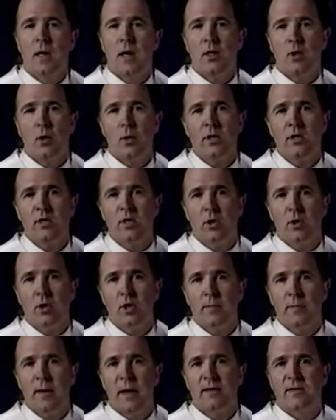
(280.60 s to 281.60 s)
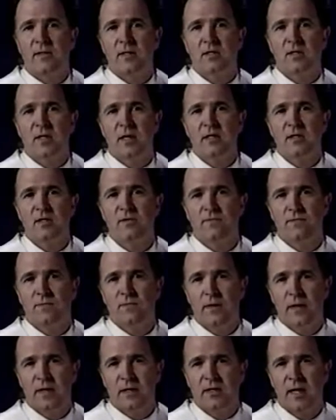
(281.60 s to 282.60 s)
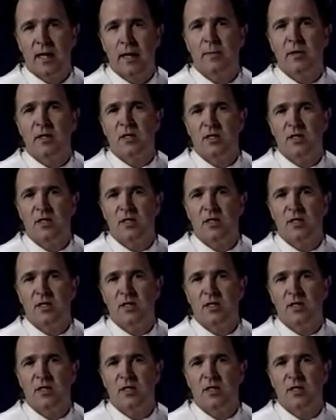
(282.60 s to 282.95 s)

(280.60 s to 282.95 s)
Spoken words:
In order to learn about this, let's examine